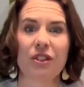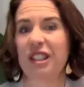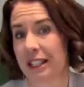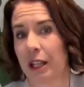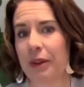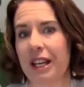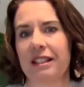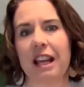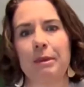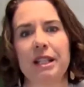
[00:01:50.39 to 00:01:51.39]
So to stick with
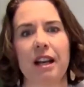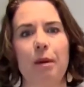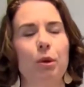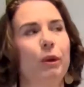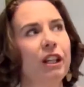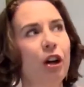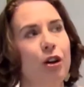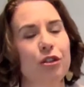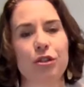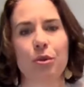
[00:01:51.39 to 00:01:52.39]
that same example, when a
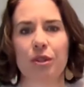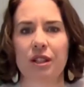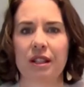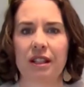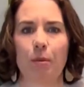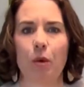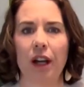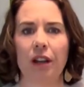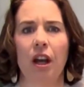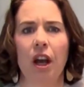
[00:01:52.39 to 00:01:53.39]
coach talks to
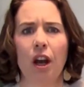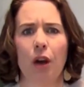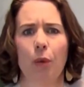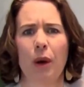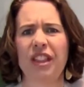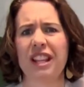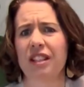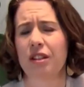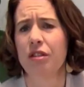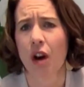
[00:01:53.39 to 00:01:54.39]
someone where
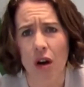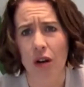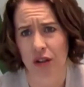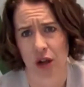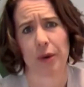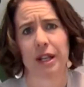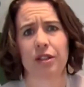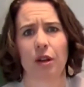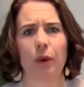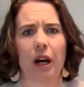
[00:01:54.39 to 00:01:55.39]
things are not going
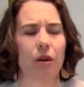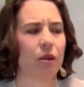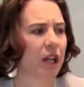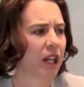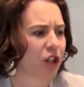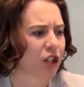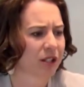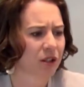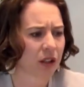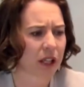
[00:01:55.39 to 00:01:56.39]
so well,
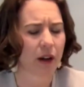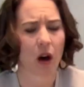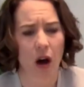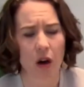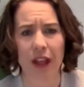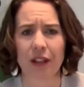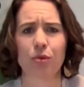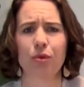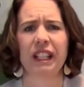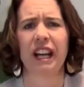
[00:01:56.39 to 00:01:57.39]
she's not like, oh,
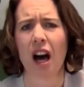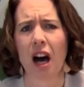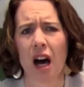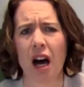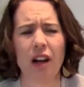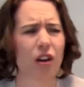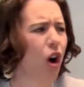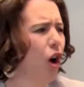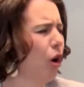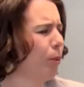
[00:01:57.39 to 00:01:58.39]
that's really hard.
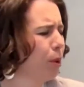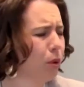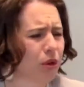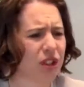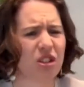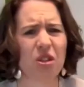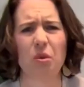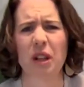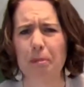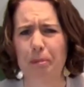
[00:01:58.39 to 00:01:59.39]
Oh, poor you.
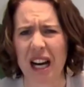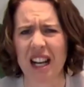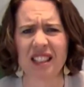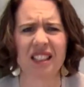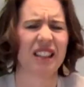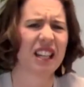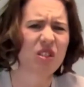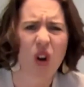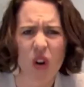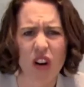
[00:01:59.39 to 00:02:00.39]
What a bastard. That's
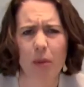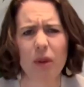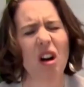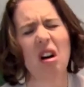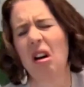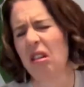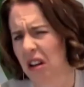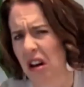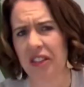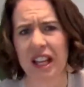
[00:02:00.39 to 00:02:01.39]
horrible. Oh,
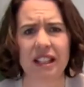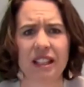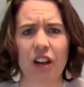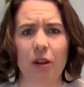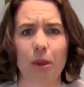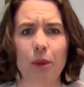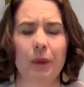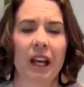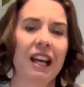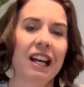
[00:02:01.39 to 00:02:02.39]
God, that's terrible.